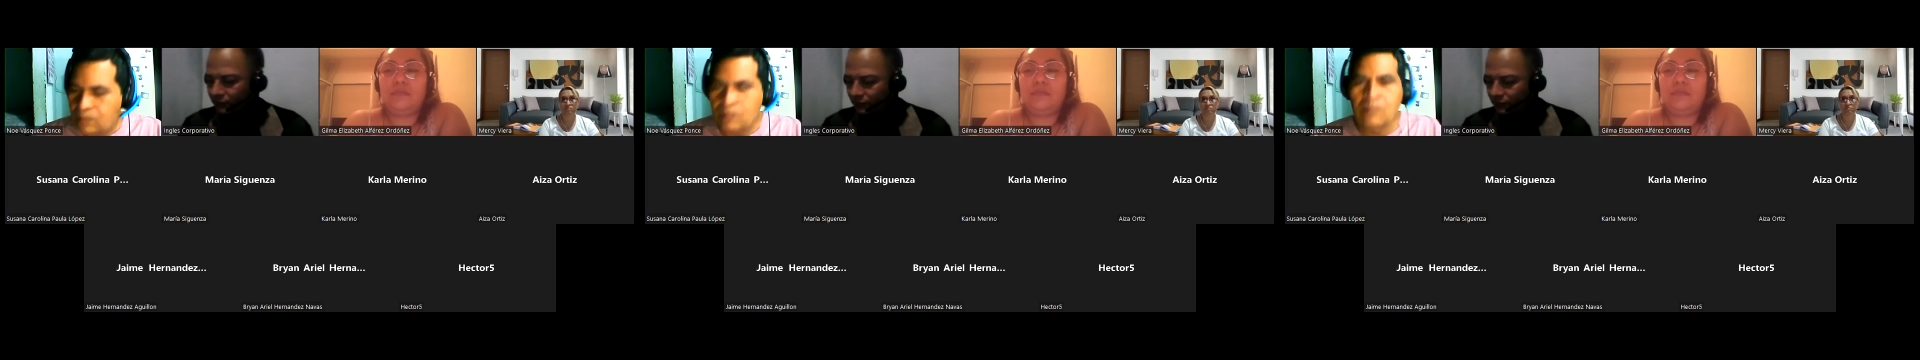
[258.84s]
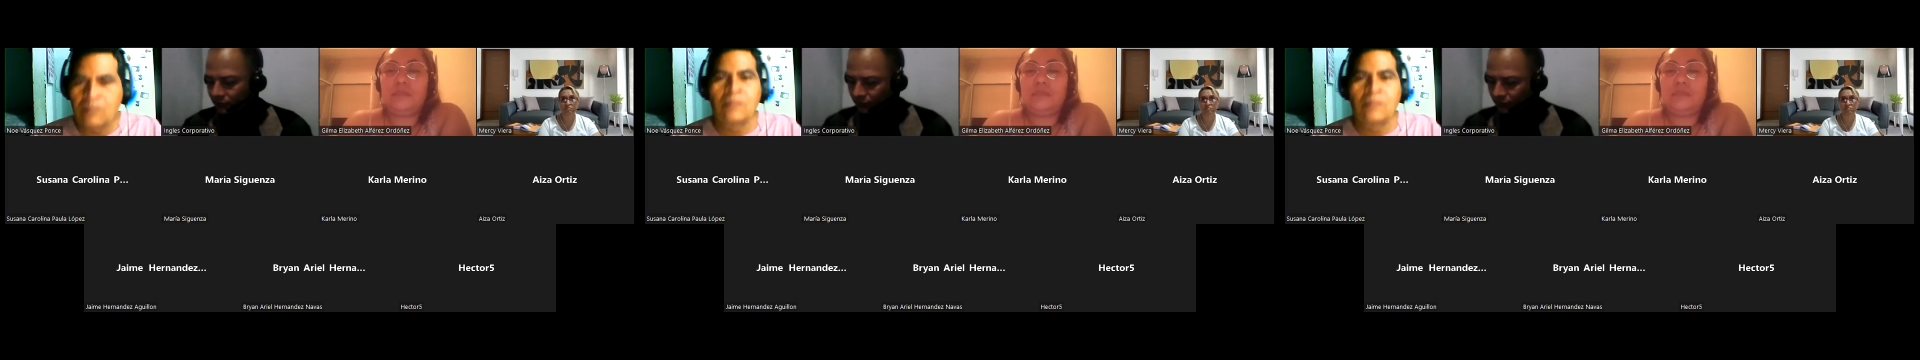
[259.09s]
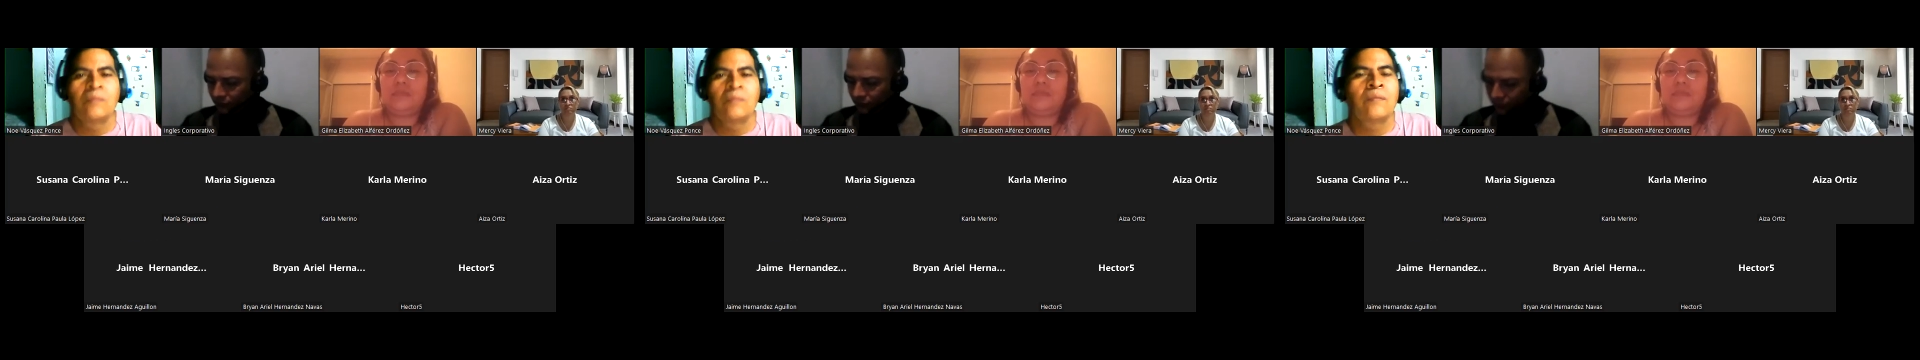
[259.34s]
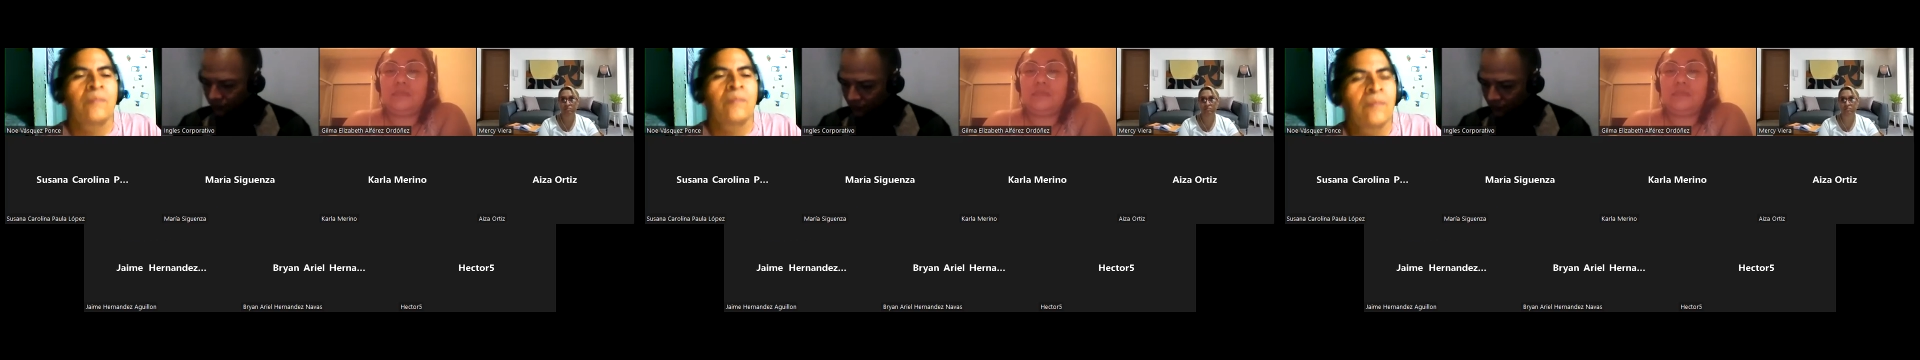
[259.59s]

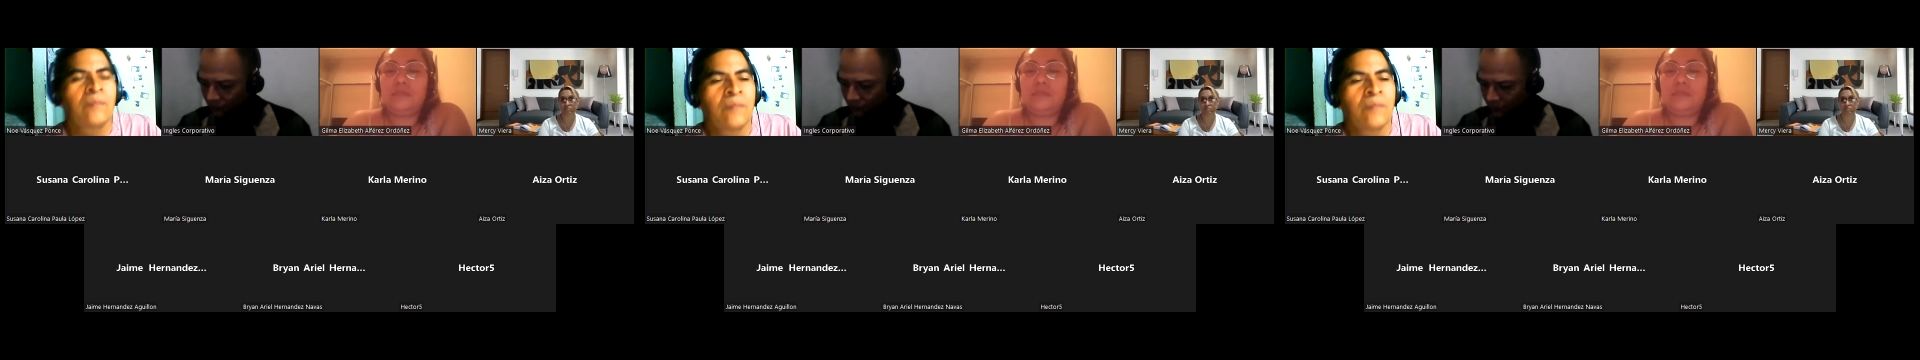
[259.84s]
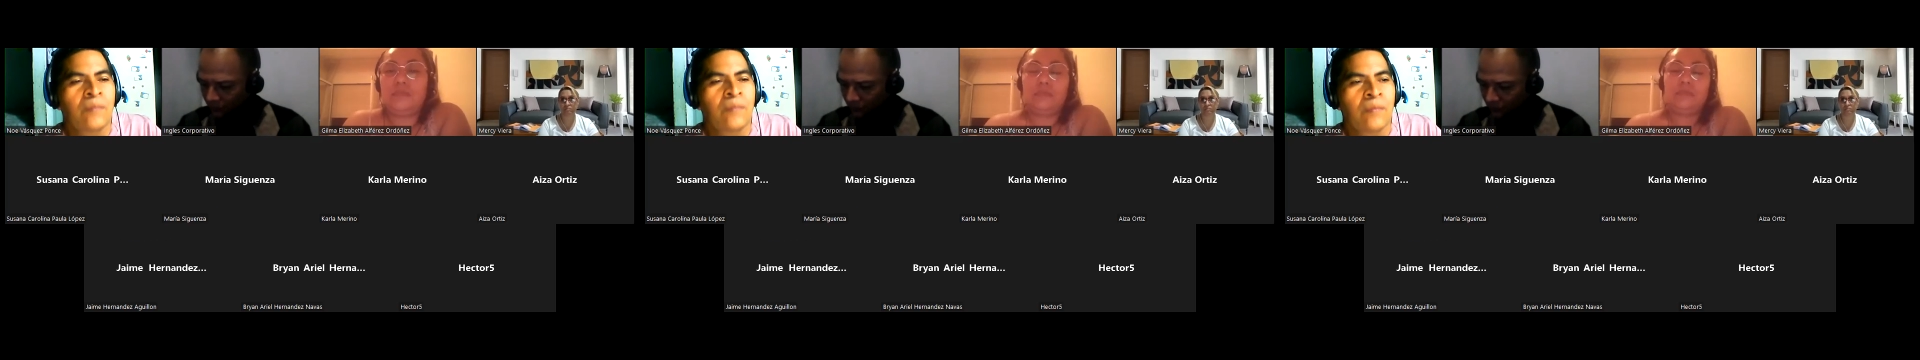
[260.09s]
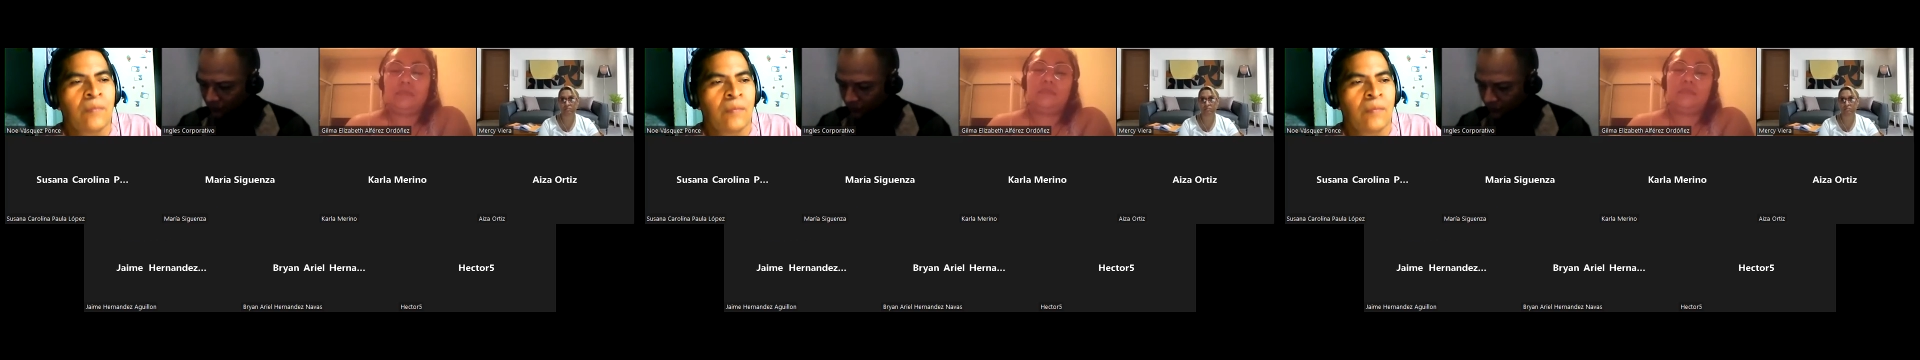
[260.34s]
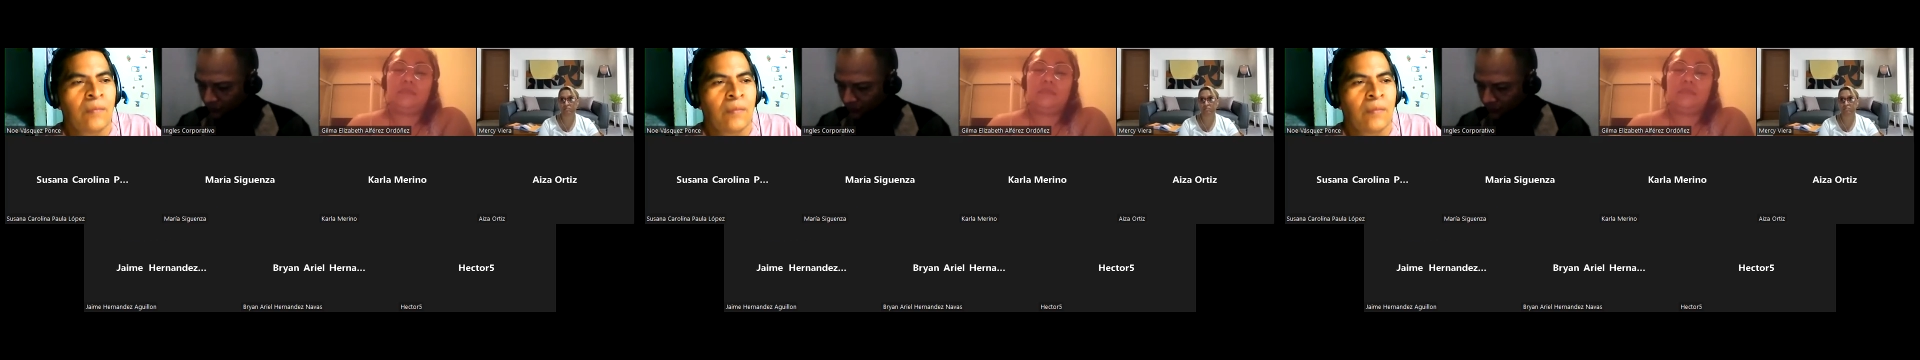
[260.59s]

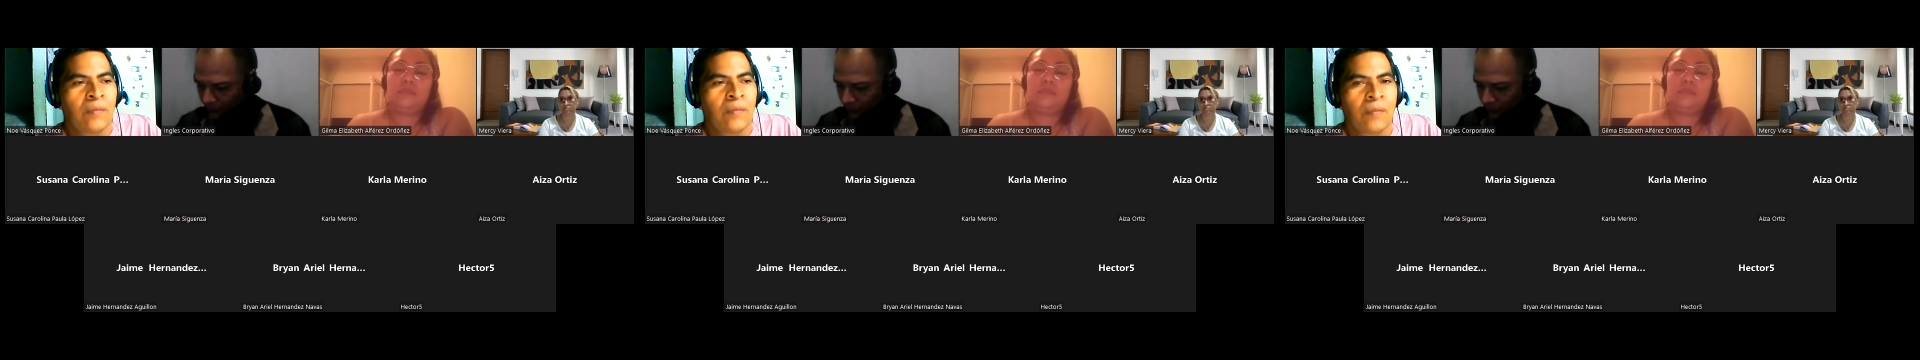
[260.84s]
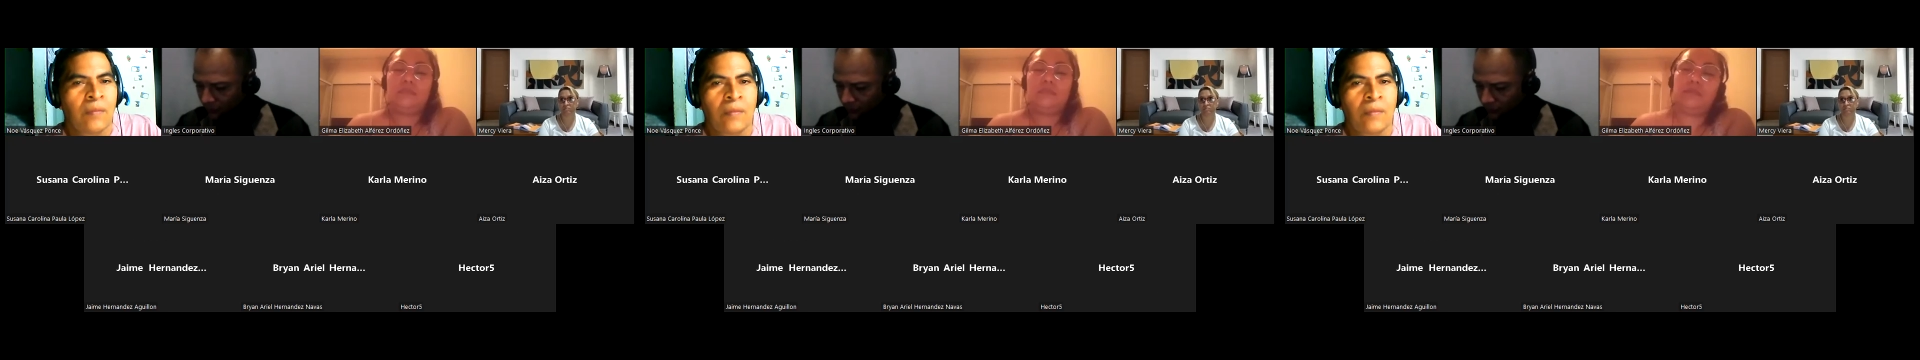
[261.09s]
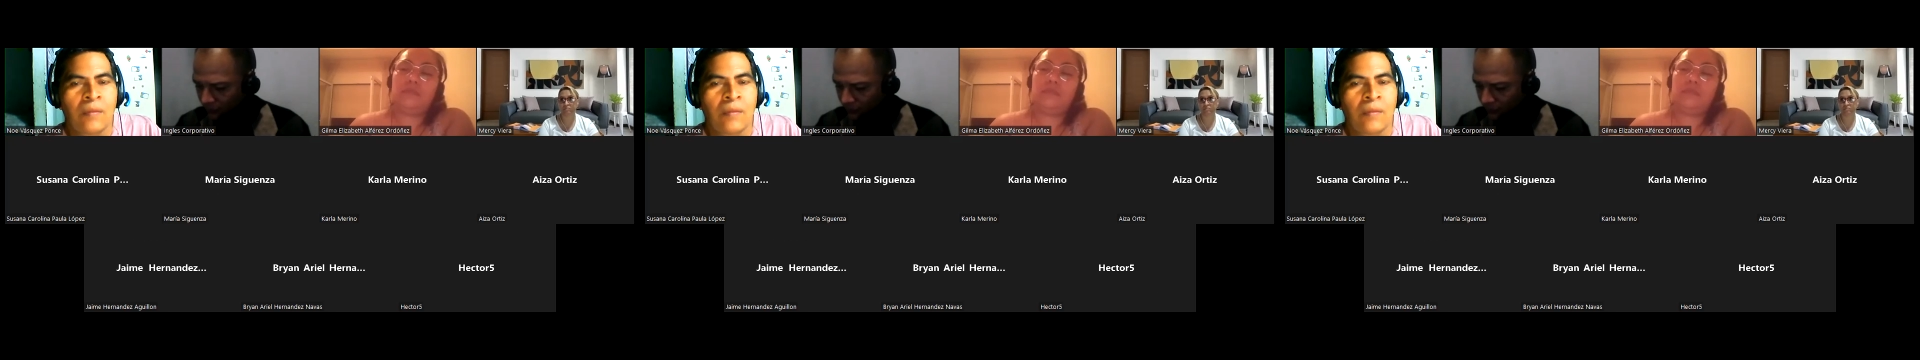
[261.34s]
Nobody speaks.